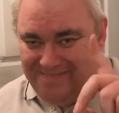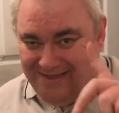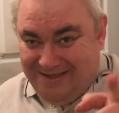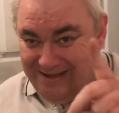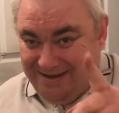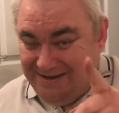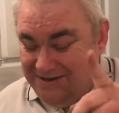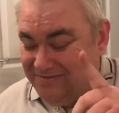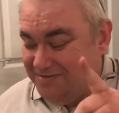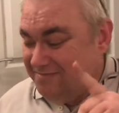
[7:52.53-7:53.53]
You're going to
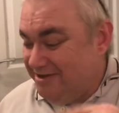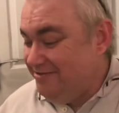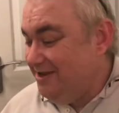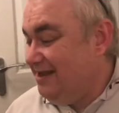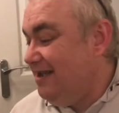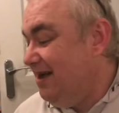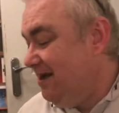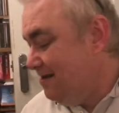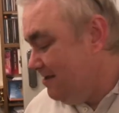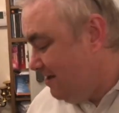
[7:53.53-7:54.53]
love them, you really
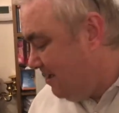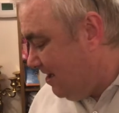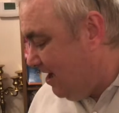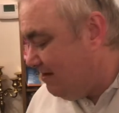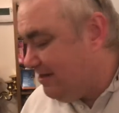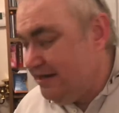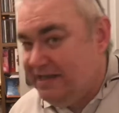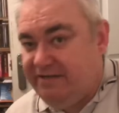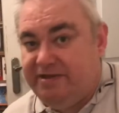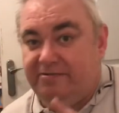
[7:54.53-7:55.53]
are. I'm going to
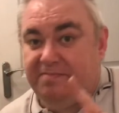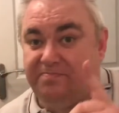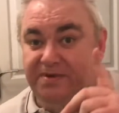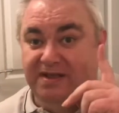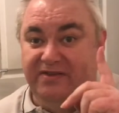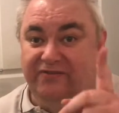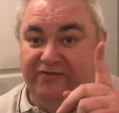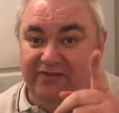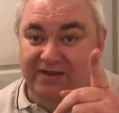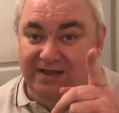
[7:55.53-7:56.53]
give you a
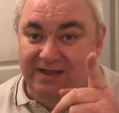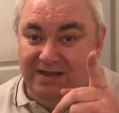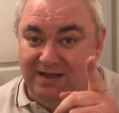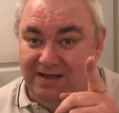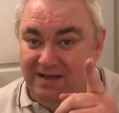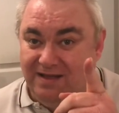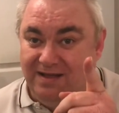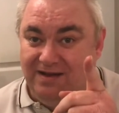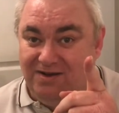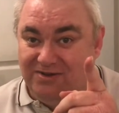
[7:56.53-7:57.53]
brief
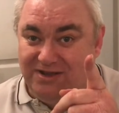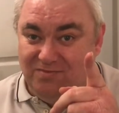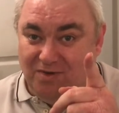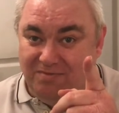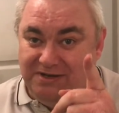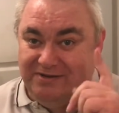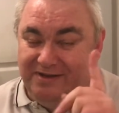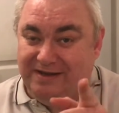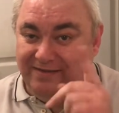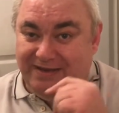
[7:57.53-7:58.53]
look at what we're
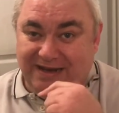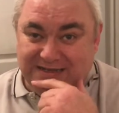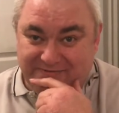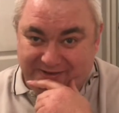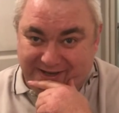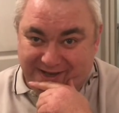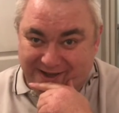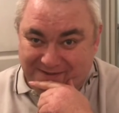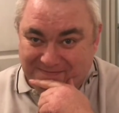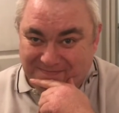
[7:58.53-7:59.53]
doing on the next video.